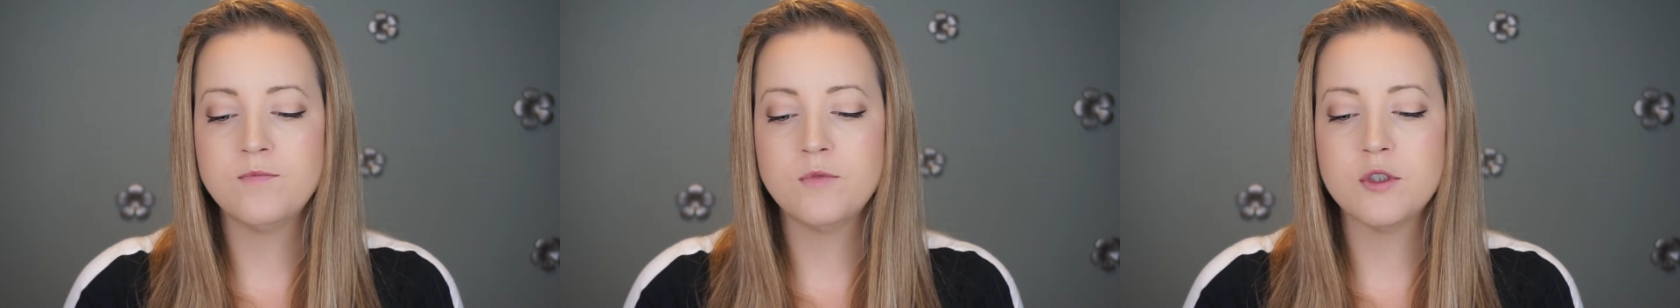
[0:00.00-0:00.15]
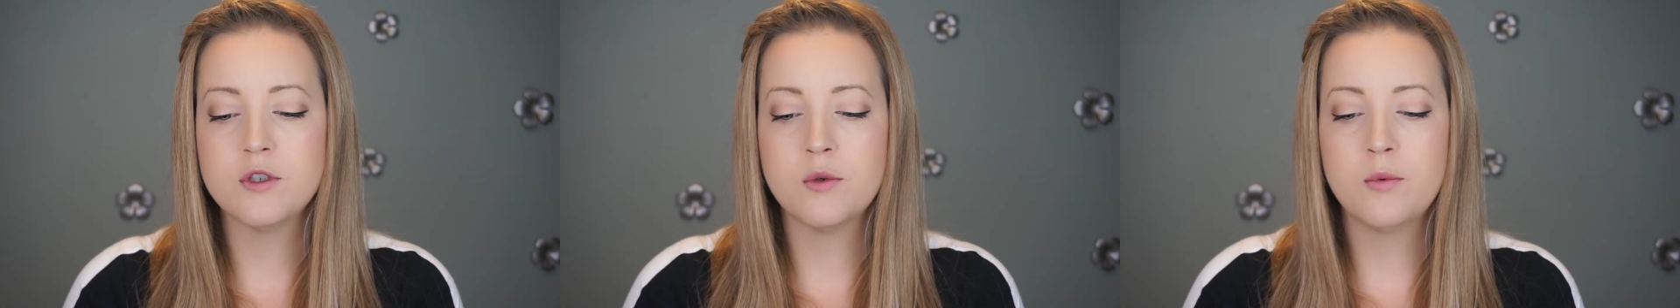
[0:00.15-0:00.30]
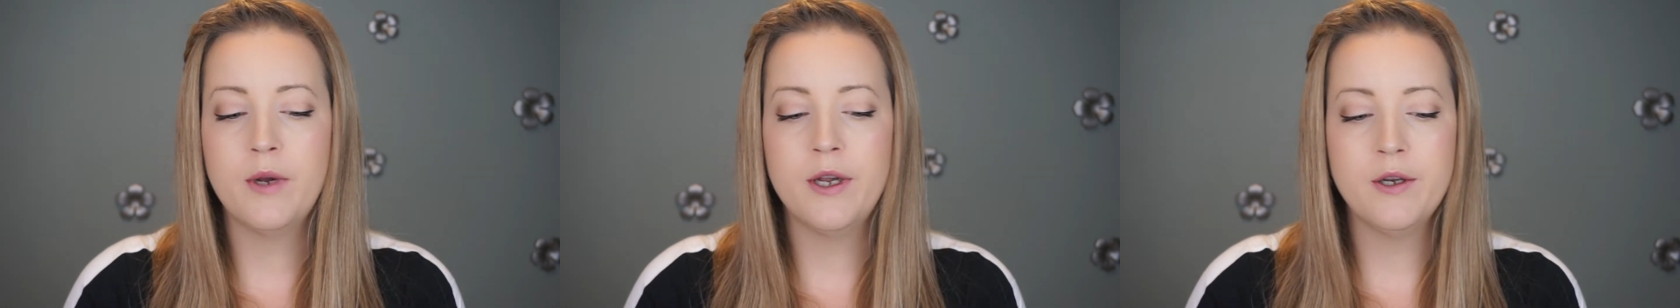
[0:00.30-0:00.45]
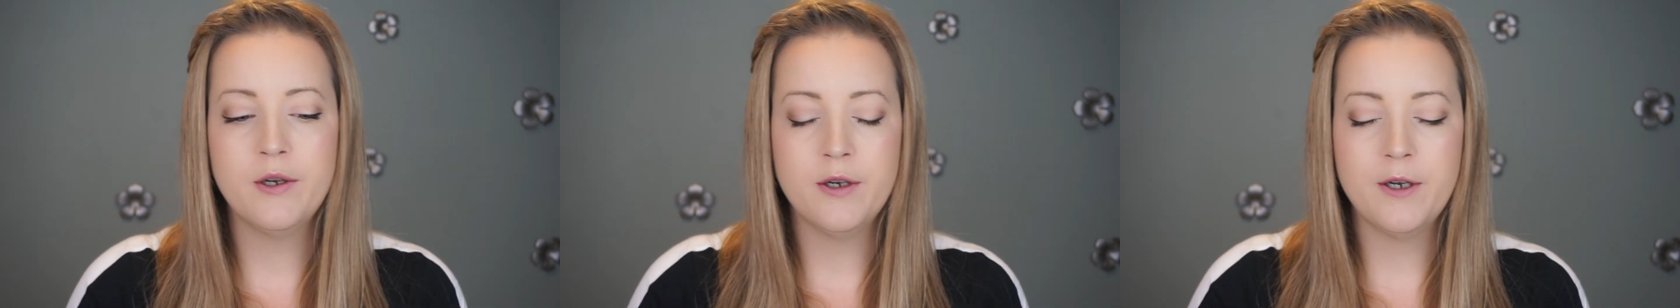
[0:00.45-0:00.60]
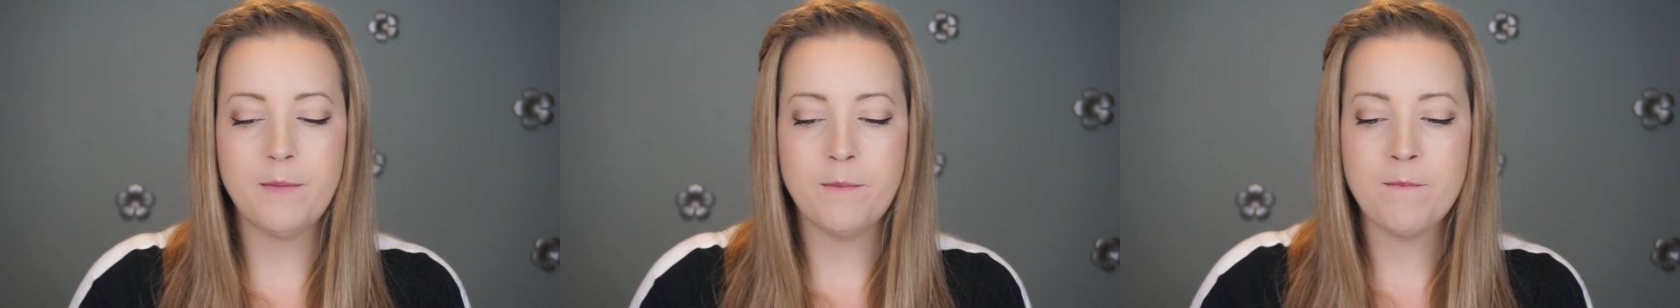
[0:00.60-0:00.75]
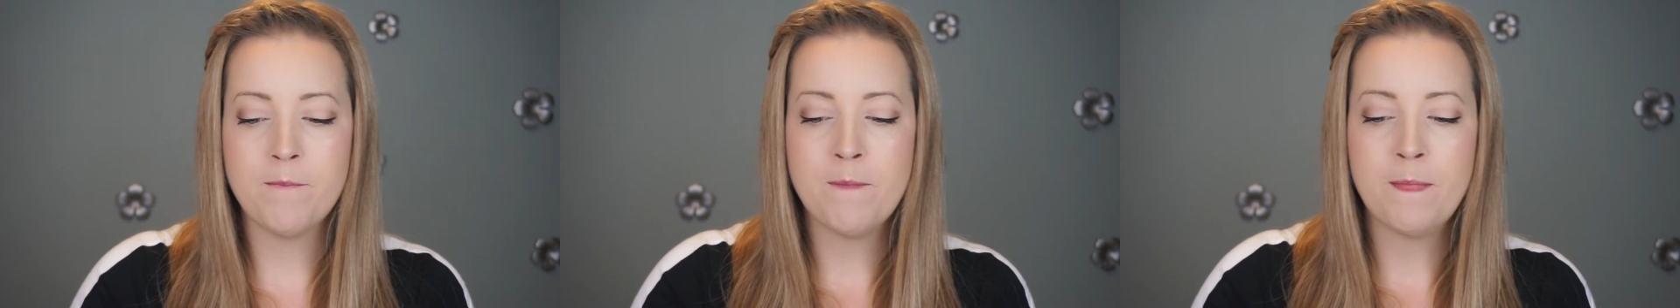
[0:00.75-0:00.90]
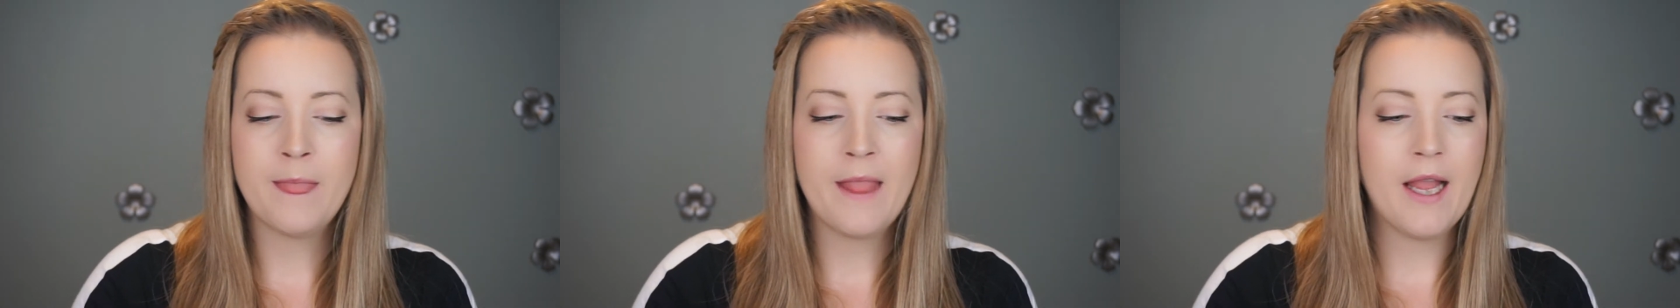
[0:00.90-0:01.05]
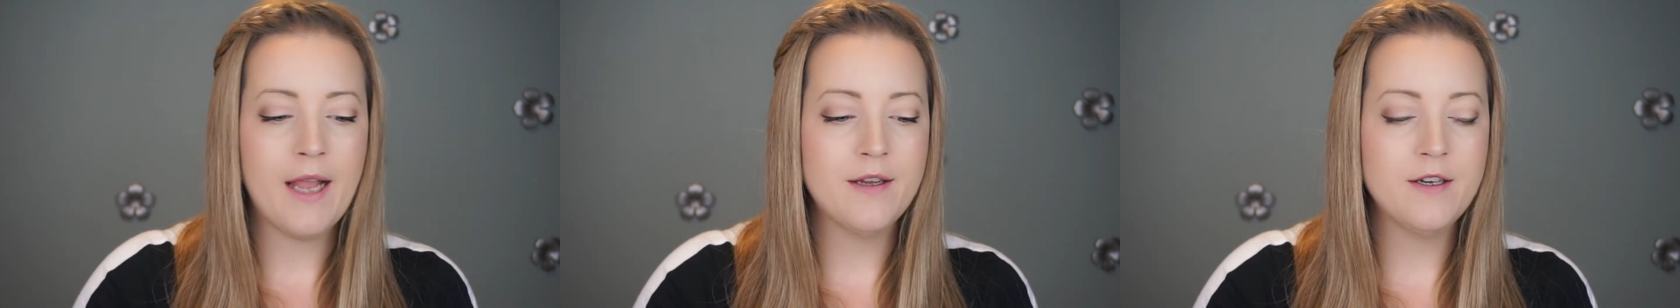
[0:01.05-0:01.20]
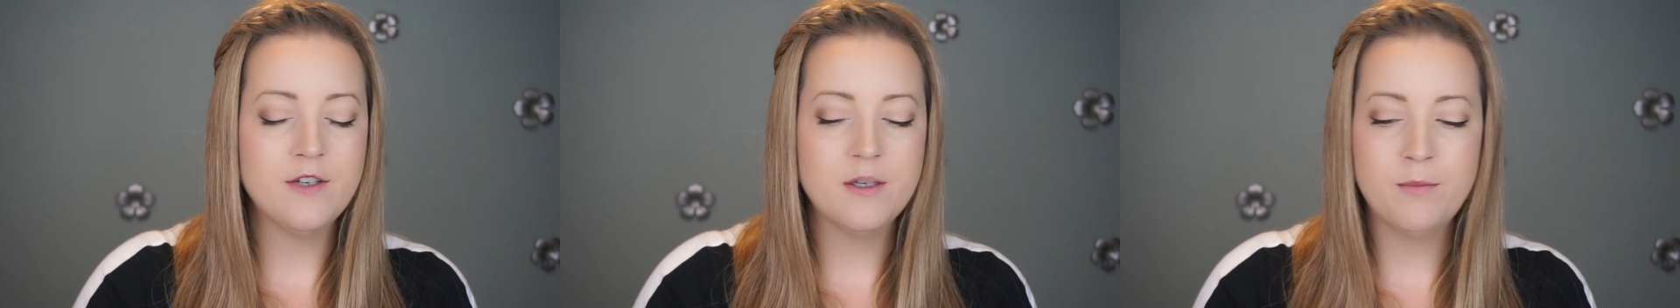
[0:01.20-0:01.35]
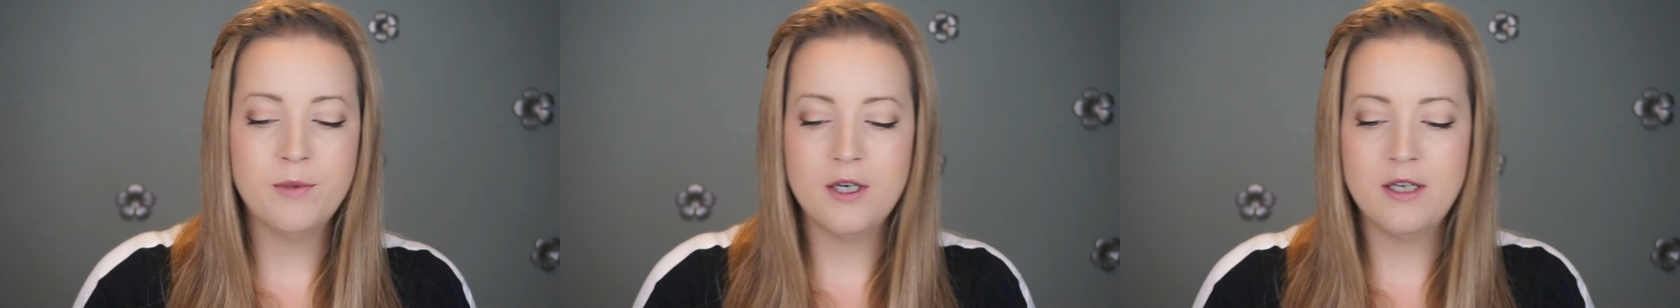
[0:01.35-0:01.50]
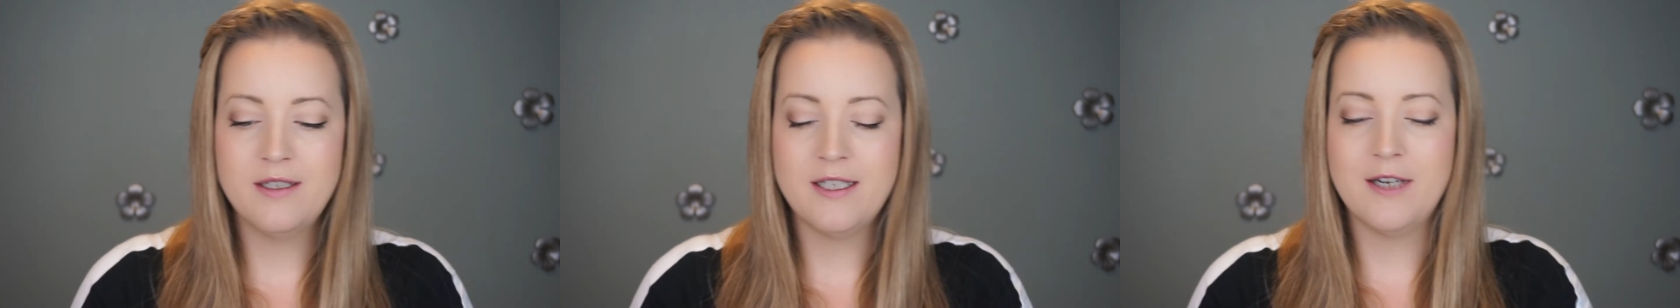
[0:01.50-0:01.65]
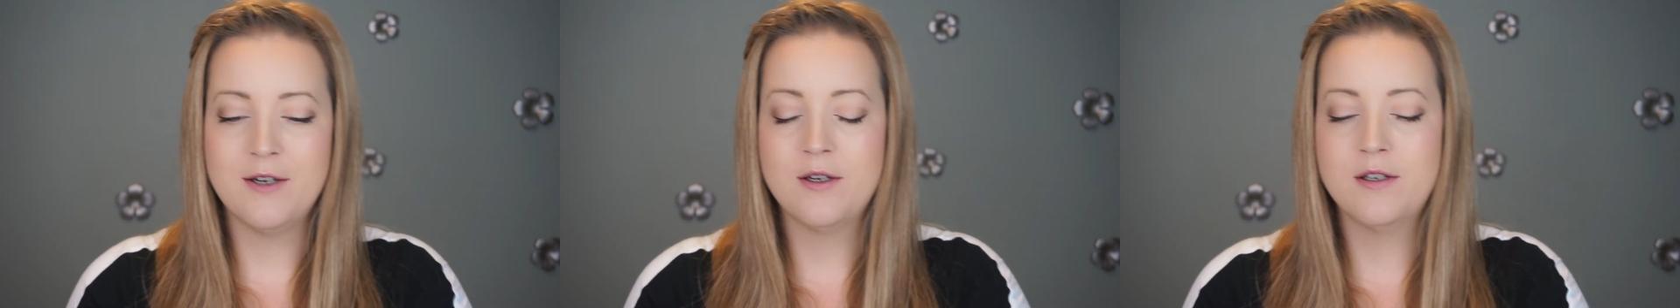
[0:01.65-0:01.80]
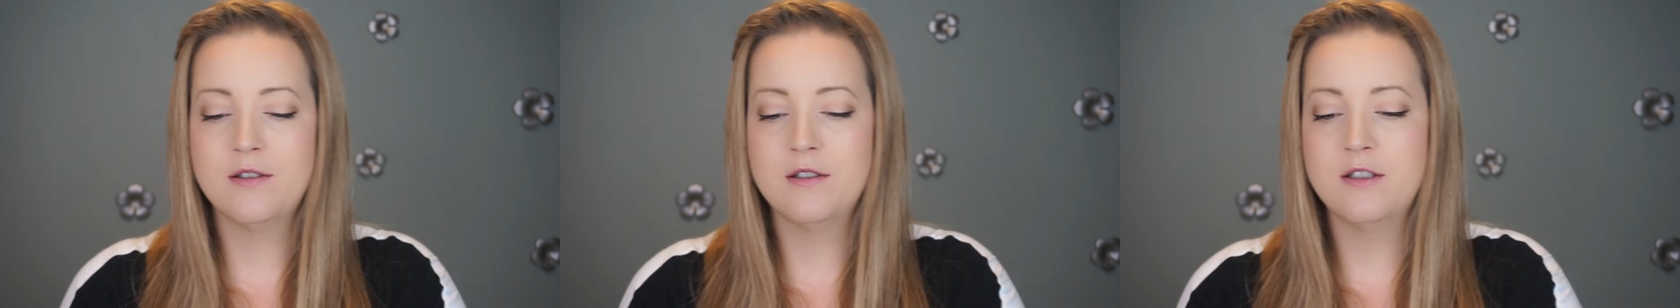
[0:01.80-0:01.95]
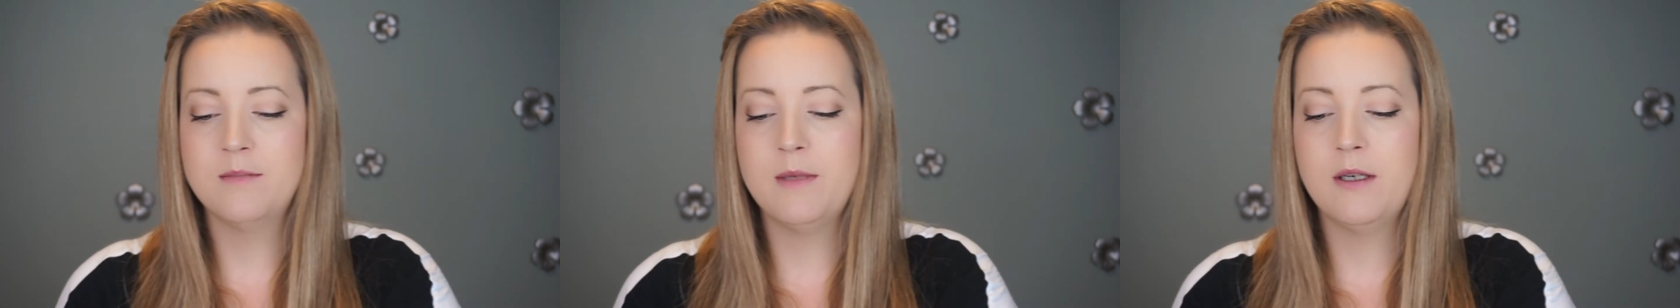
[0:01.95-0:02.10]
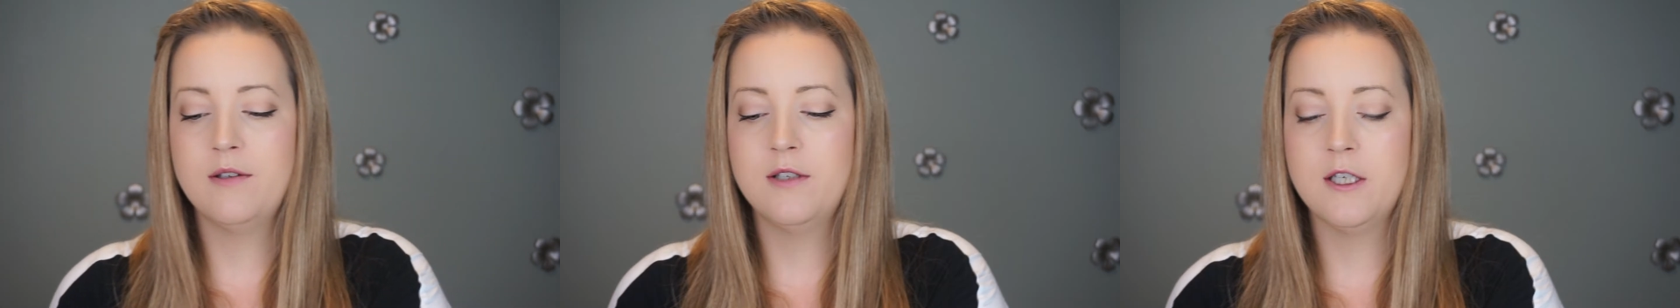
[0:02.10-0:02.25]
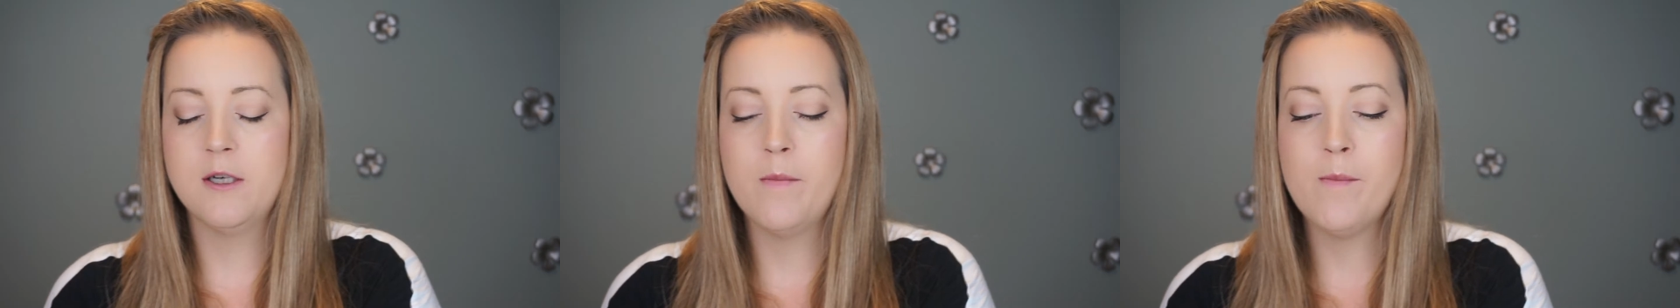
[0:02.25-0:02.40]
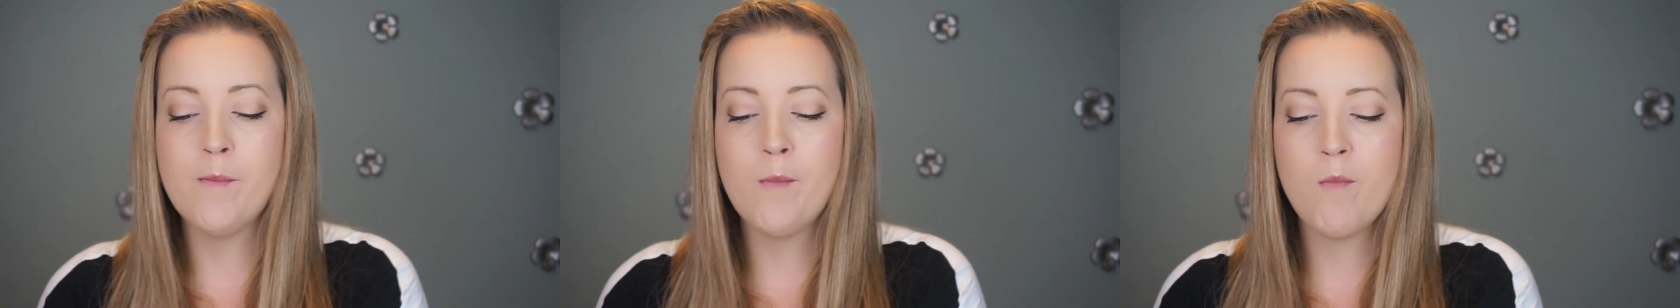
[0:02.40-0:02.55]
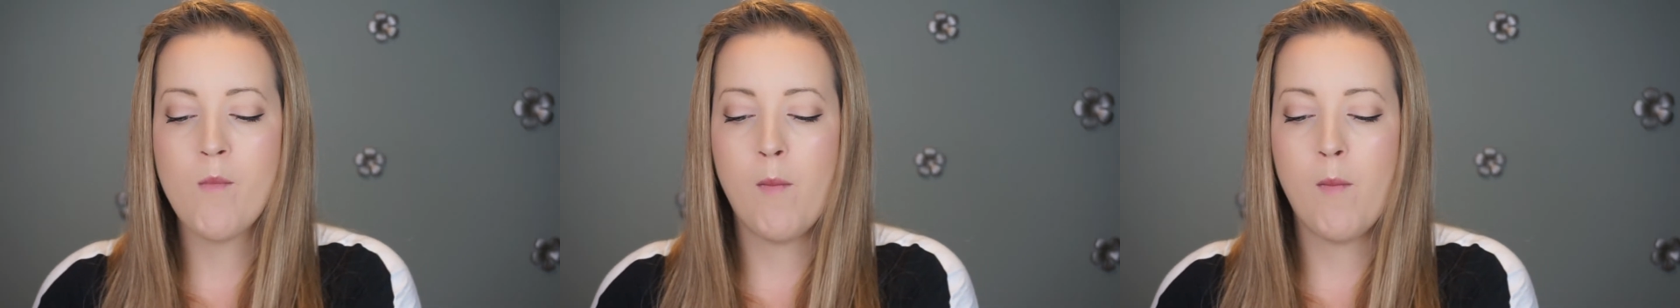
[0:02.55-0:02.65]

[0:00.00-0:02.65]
It's quite good. I need to put it down because it's melting.